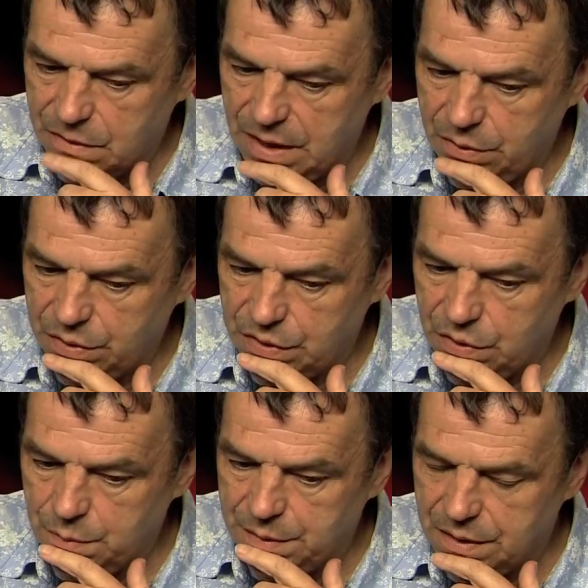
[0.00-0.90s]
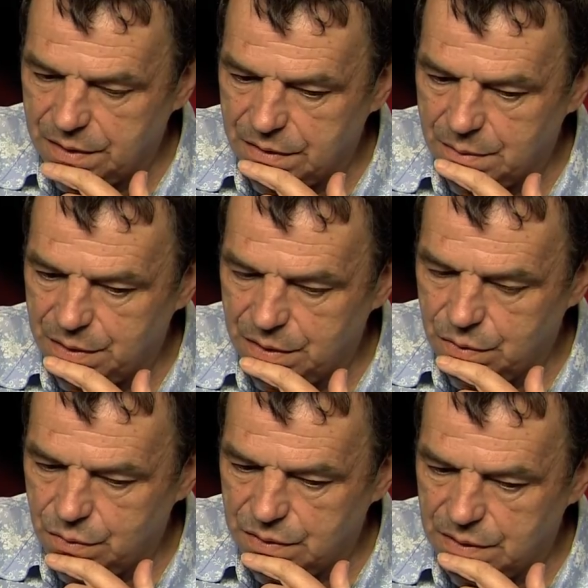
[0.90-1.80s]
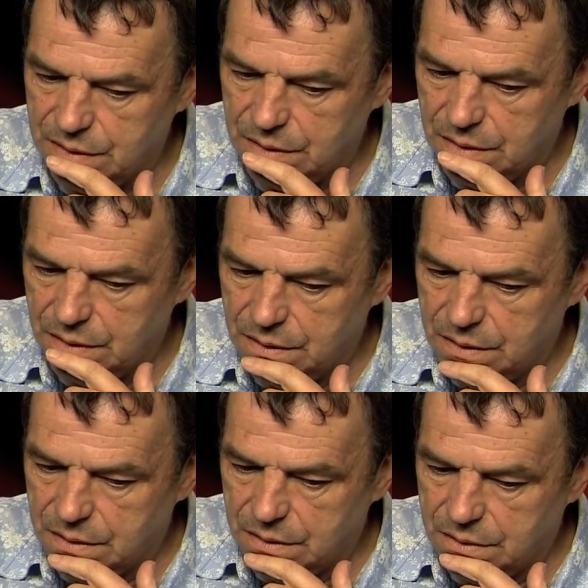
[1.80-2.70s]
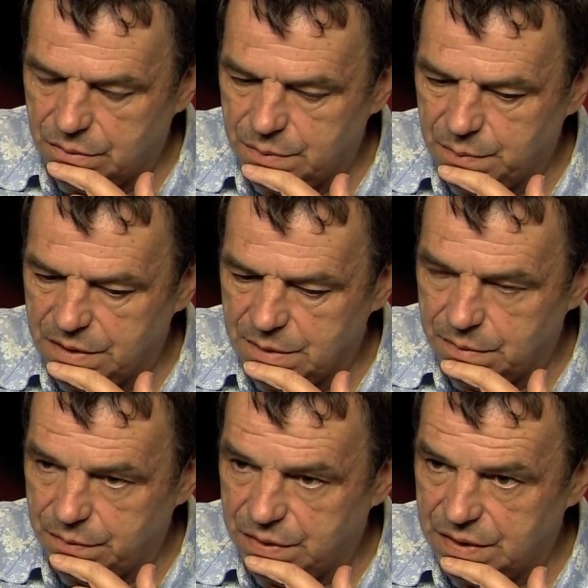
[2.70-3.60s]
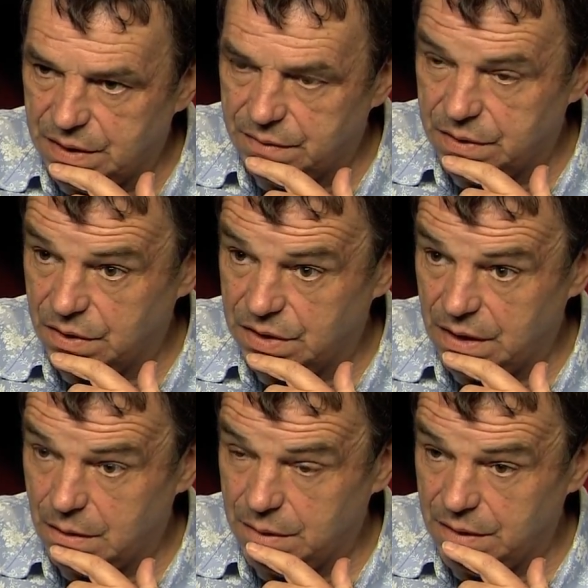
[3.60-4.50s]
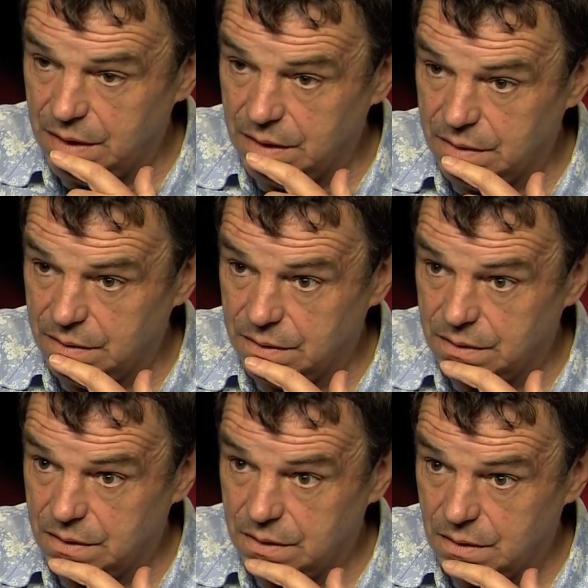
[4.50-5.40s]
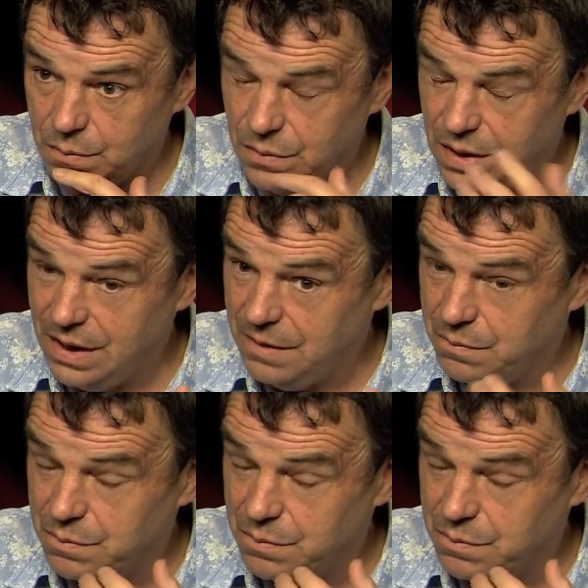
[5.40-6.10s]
how could you humanize somebody who's responsible for such terrible things. And my